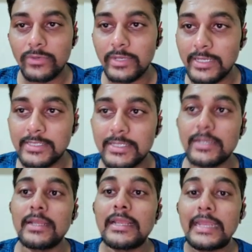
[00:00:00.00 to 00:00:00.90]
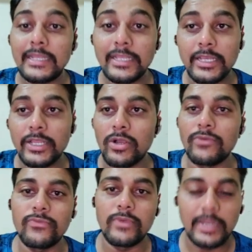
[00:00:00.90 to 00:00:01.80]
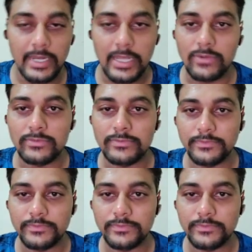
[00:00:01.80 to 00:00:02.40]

It's a category of noun.